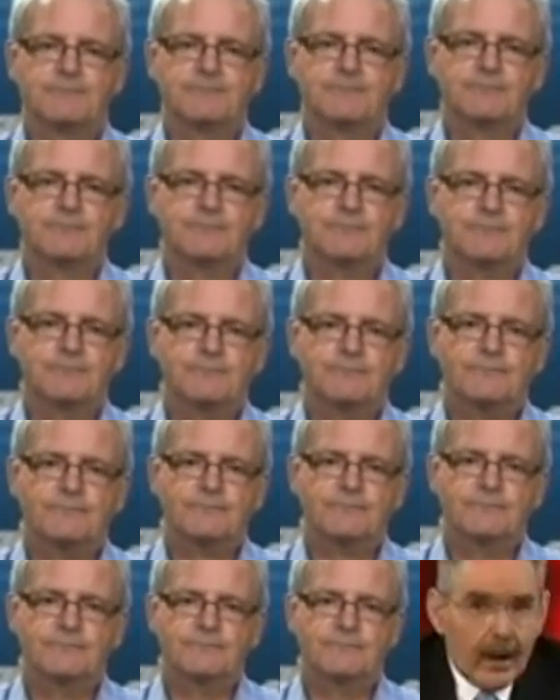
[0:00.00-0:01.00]

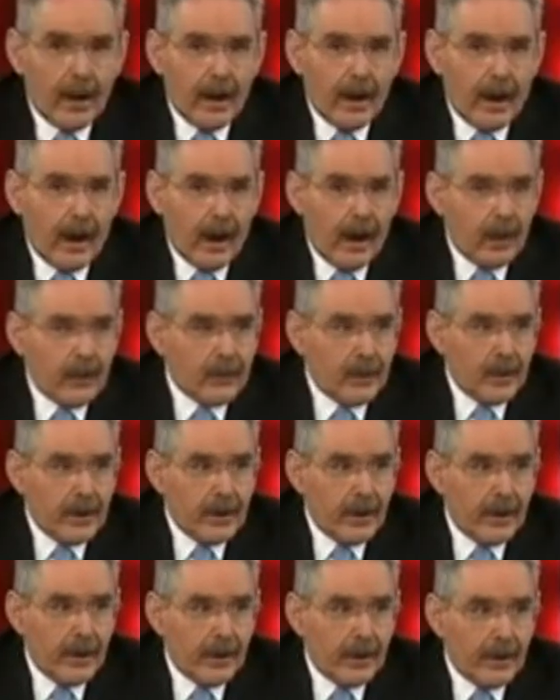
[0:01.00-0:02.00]
Although, aren't we
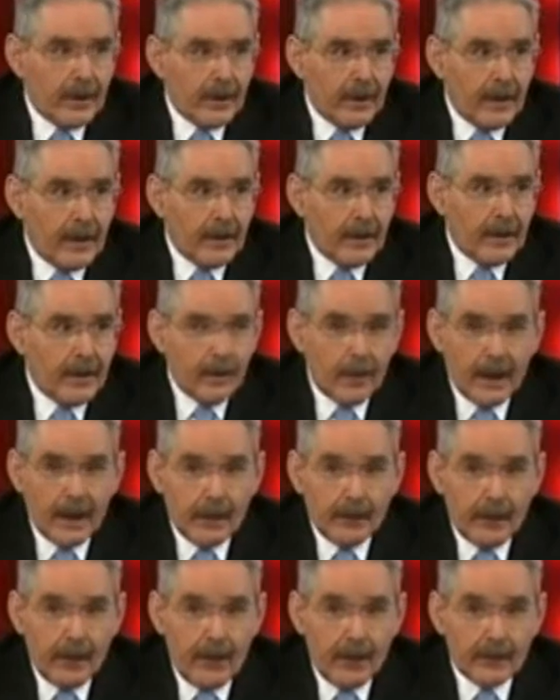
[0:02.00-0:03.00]
hearing that the
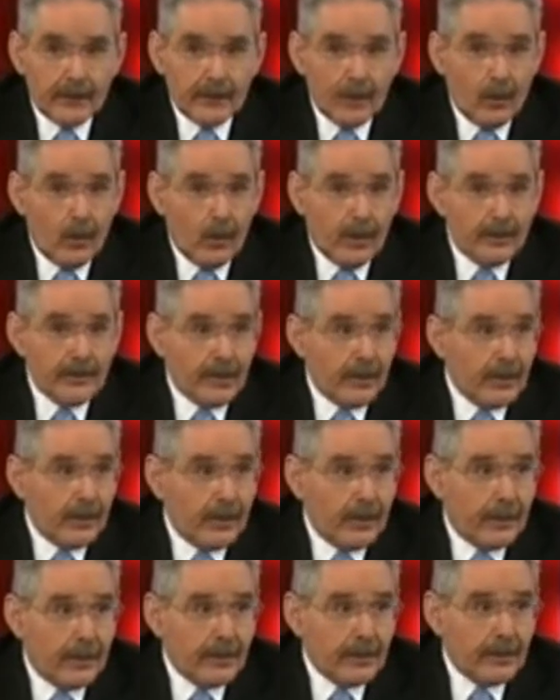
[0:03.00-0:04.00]
black box, or what
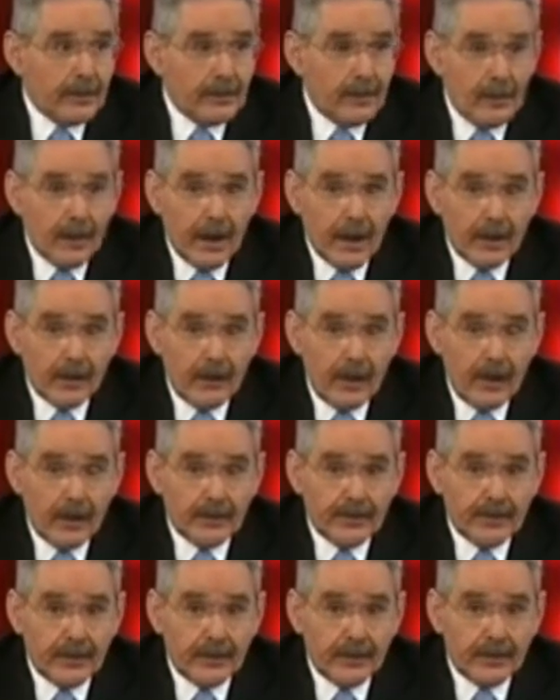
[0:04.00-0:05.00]
somebody thinks is the black
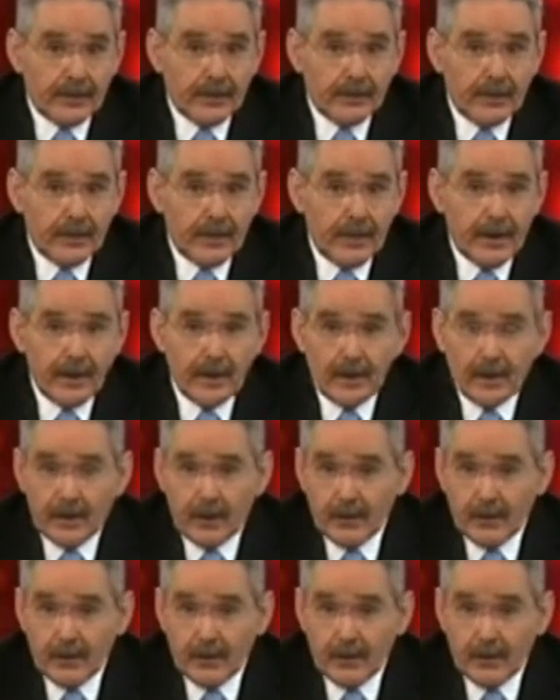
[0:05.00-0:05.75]
box, has disappeared?